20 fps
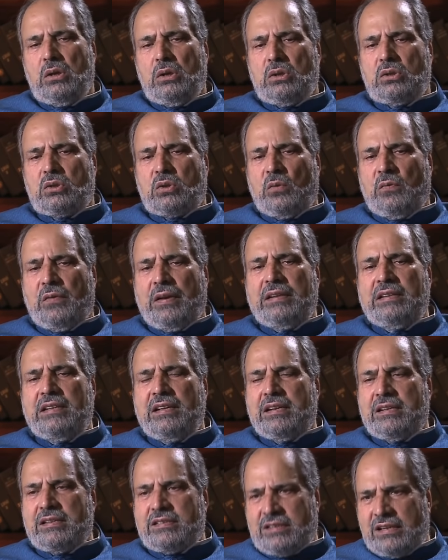So when
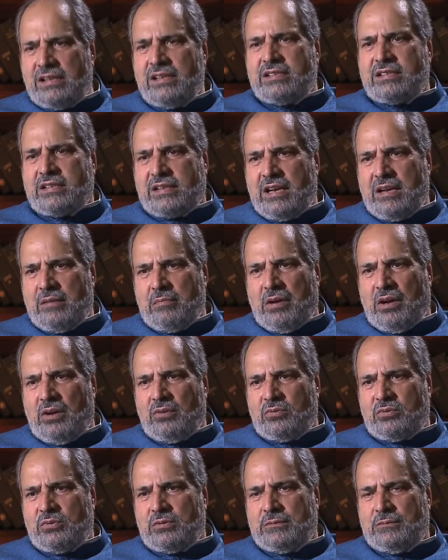the results came
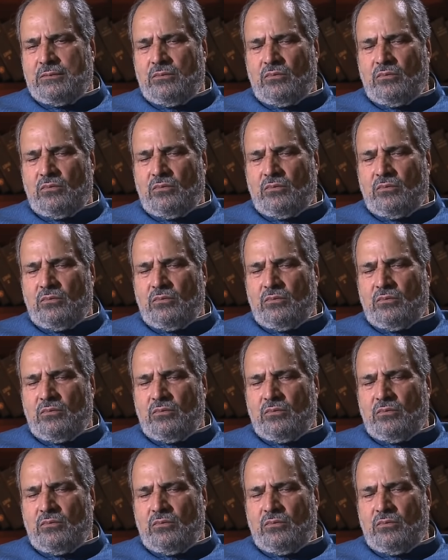out